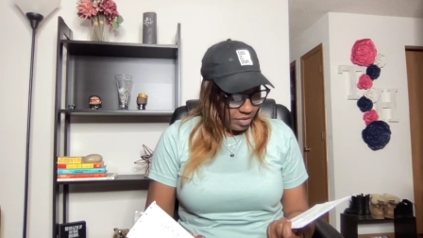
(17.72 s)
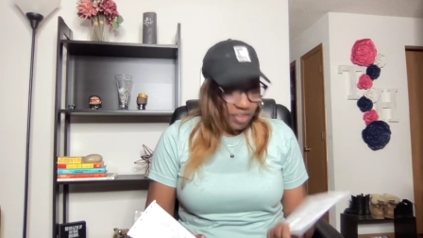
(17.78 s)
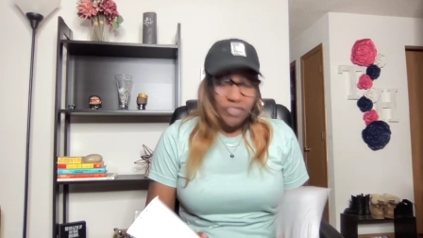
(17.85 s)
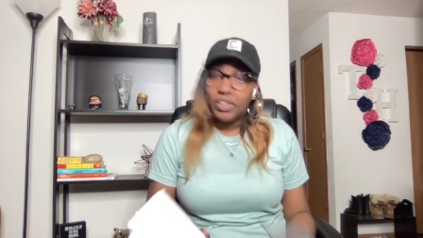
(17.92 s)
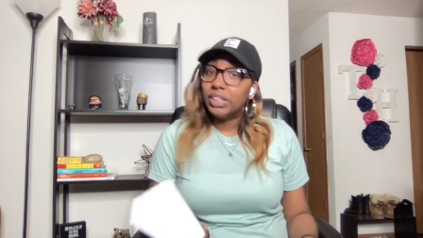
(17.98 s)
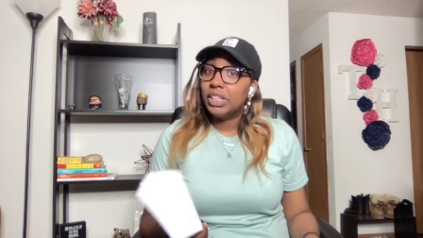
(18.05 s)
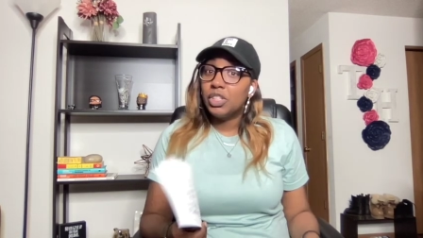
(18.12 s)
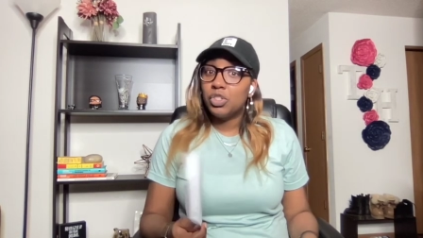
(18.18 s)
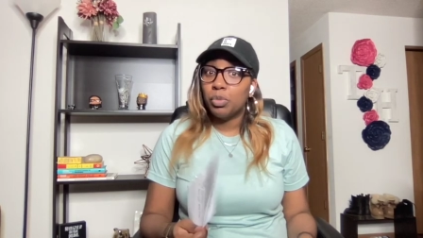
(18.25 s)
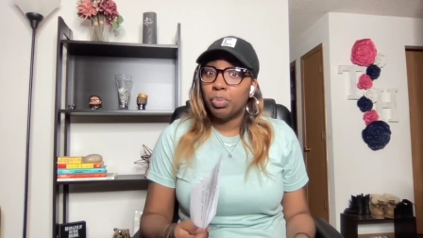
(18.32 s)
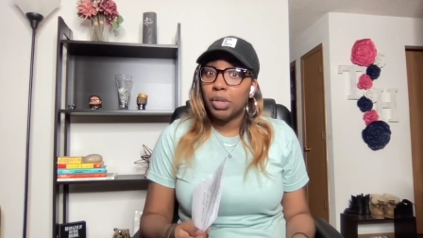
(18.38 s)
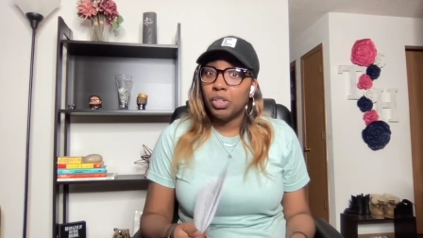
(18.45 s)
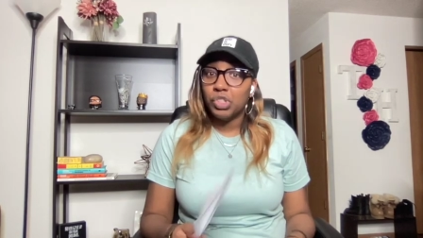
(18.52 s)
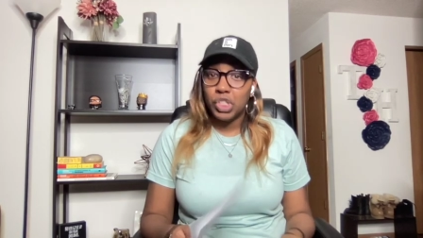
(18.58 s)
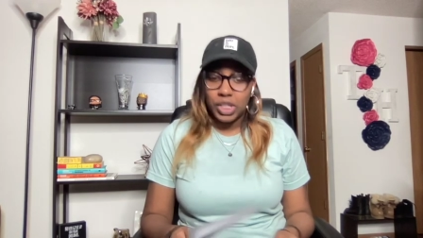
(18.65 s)
feelings
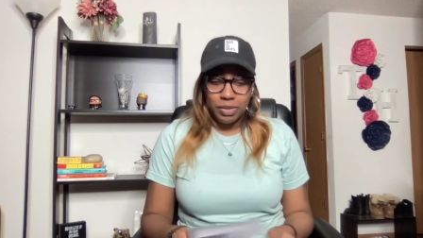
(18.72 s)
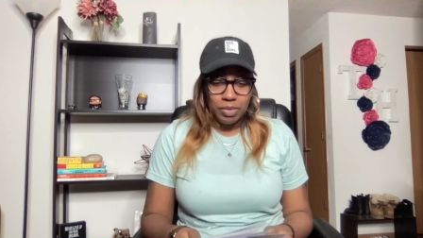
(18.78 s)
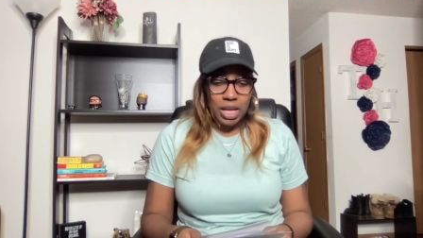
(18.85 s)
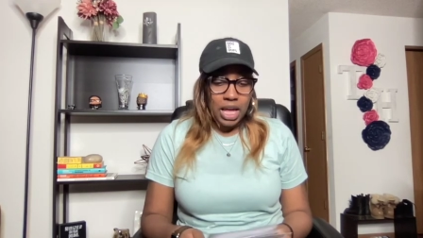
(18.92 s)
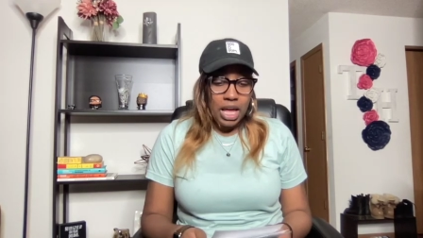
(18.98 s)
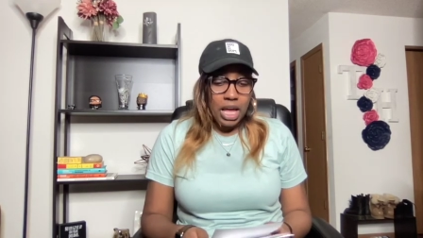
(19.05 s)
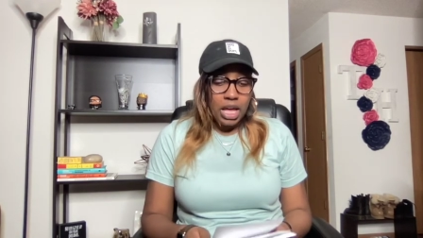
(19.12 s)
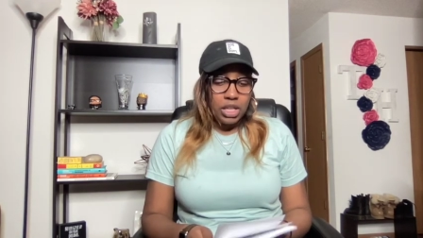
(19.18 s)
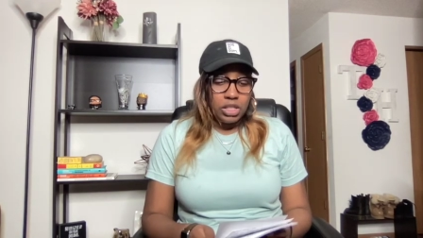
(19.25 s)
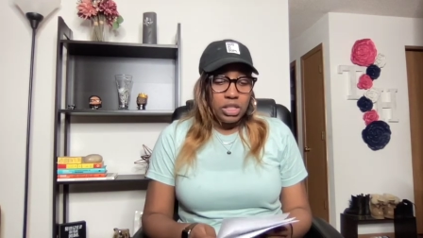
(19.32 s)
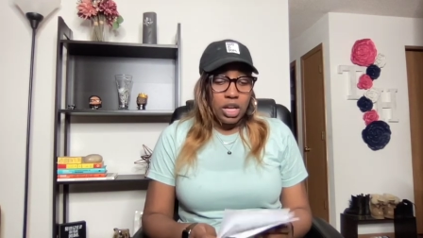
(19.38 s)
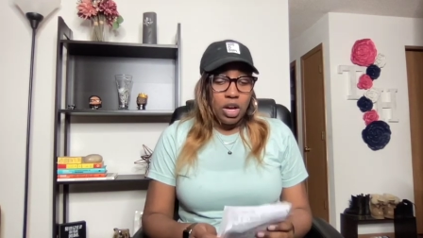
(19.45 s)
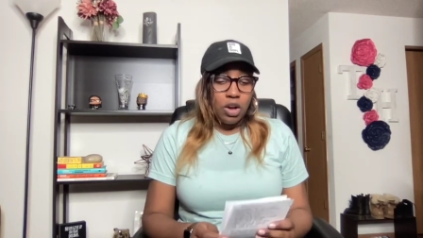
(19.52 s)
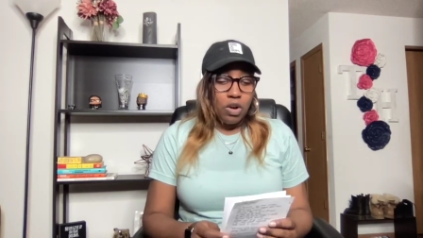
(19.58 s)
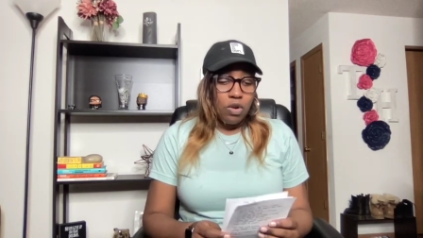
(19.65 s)
approaching.
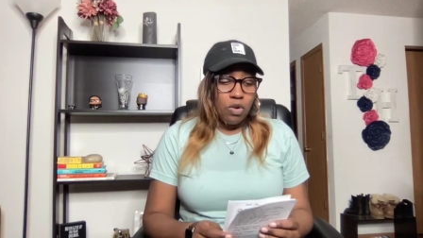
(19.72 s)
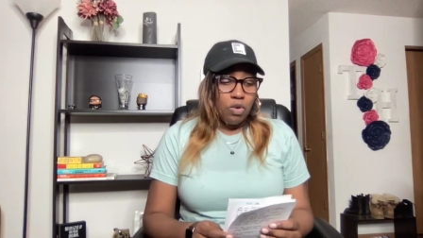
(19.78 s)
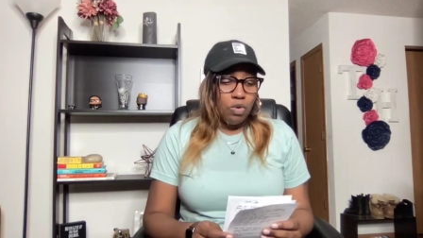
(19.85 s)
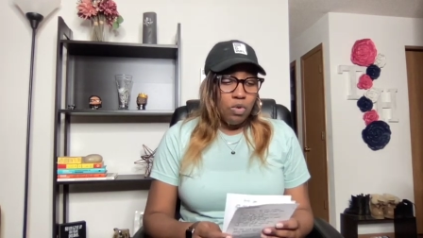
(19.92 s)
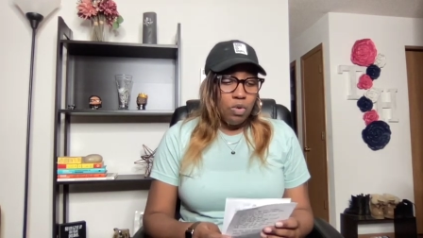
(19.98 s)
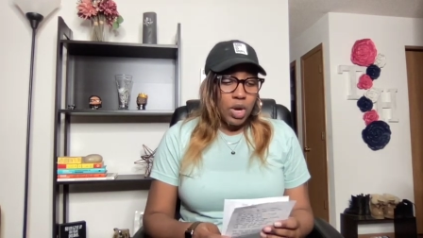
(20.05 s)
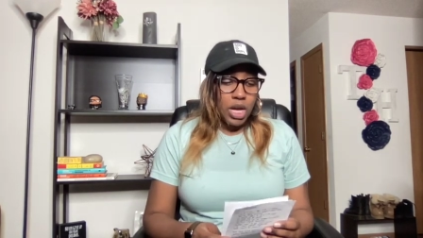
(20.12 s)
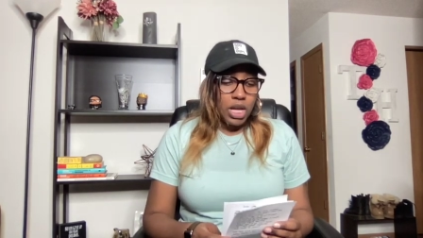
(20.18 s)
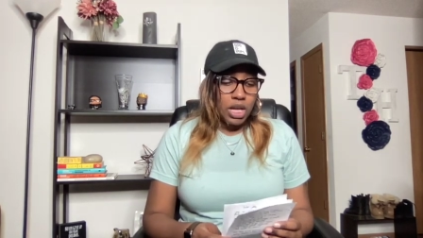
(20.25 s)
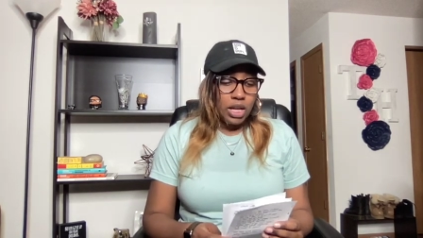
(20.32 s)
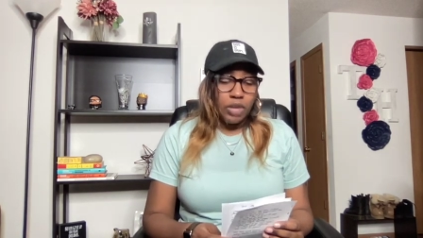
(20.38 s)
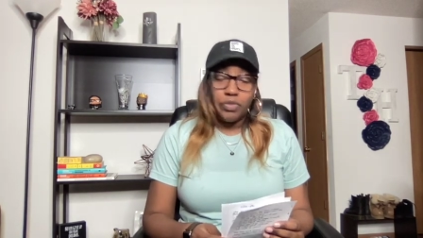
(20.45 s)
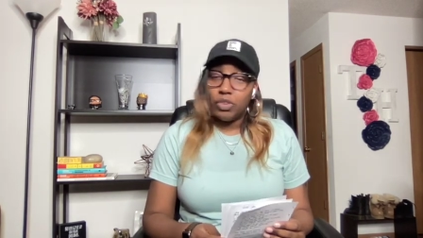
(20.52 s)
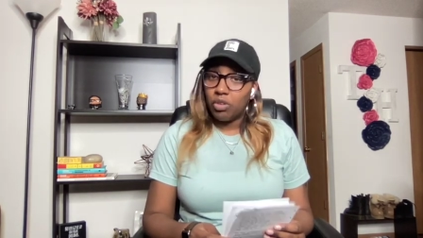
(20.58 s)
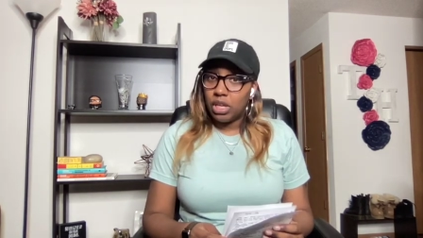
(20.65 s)
So
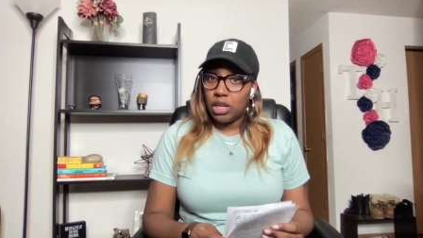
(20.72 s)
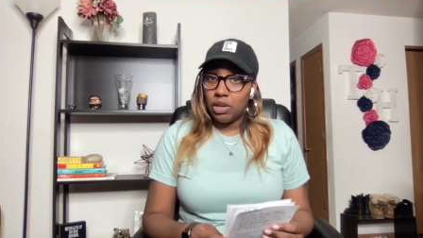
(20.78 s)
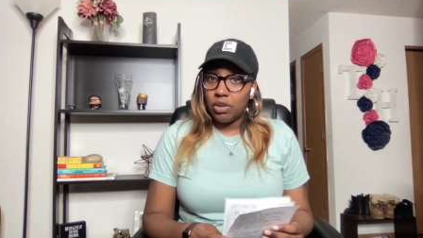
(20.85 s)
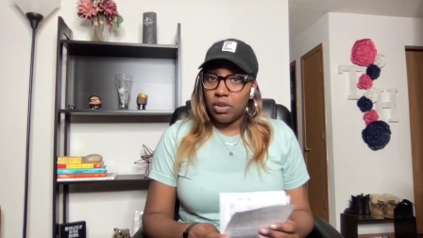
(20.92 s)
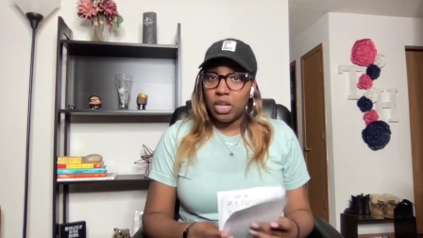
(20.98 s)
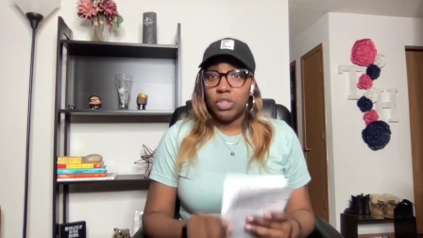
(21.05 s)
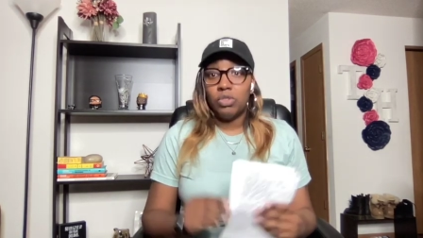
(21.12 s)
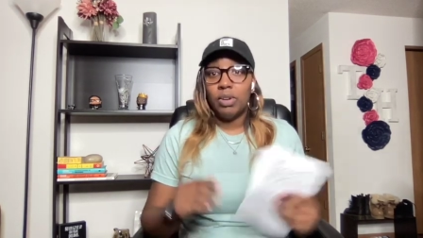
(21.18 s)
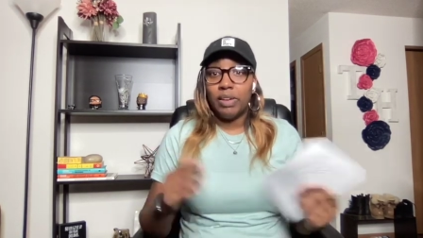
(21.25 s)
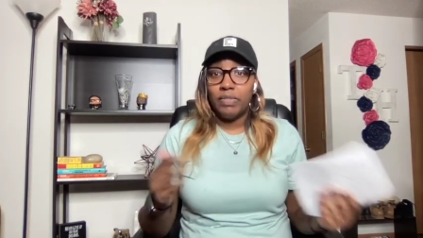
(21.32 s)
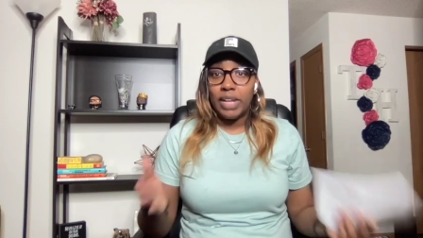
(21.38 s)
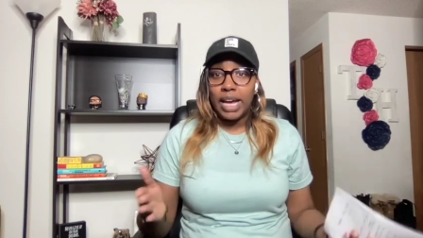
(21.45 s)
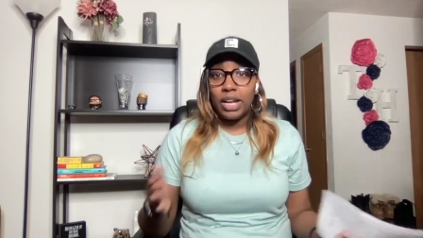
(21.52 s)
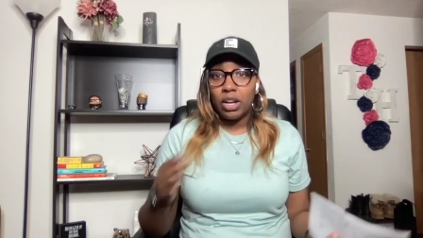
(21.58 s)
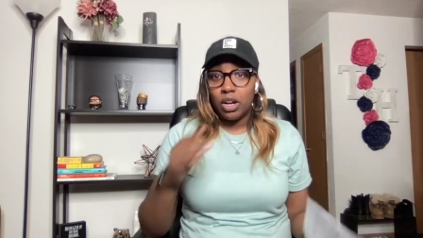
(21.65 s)
if you're here and you have
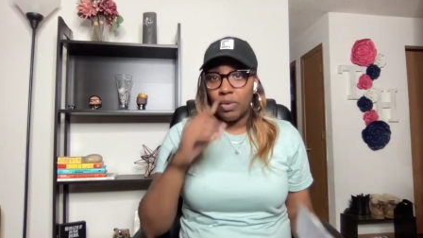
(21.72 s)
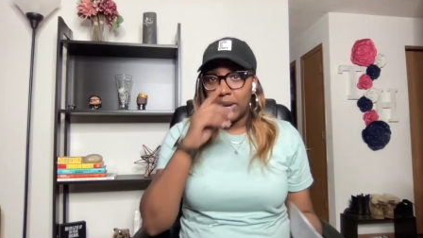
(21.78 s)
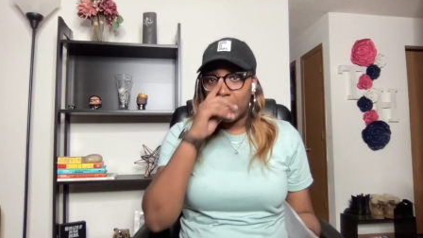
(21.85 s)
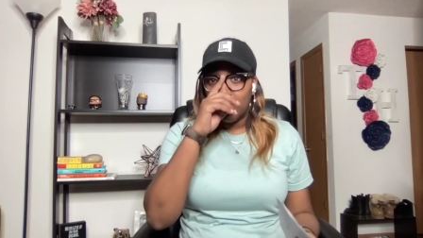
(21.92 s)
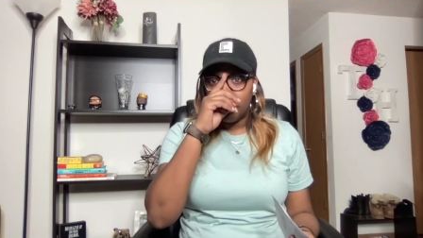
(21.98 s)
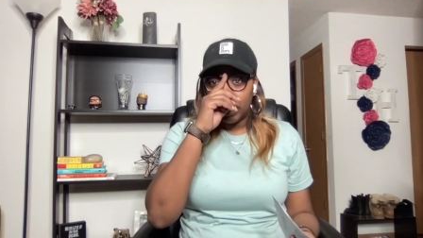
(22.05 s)
not already,